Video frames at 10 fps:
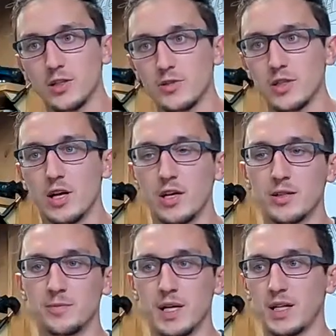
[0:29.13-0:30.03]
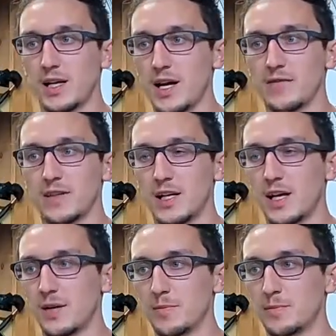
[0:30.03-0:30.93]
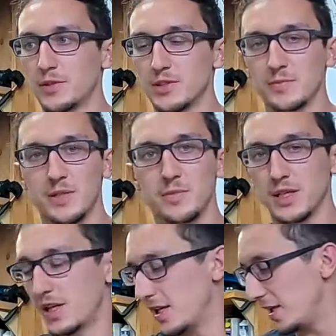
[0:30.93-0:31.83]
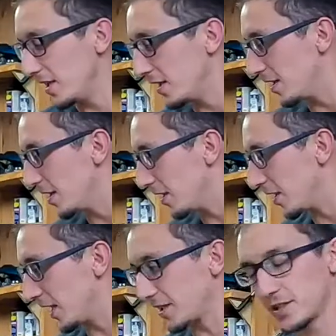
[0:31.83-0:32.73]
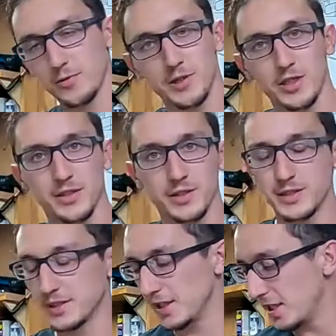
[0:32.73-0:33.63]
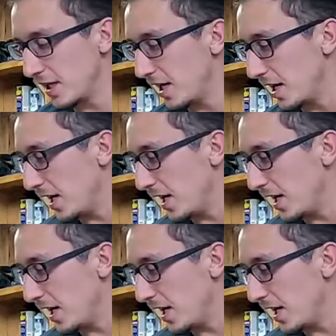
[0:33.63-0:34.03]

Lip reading: going on in my life that puts me behind on actually working on this thing,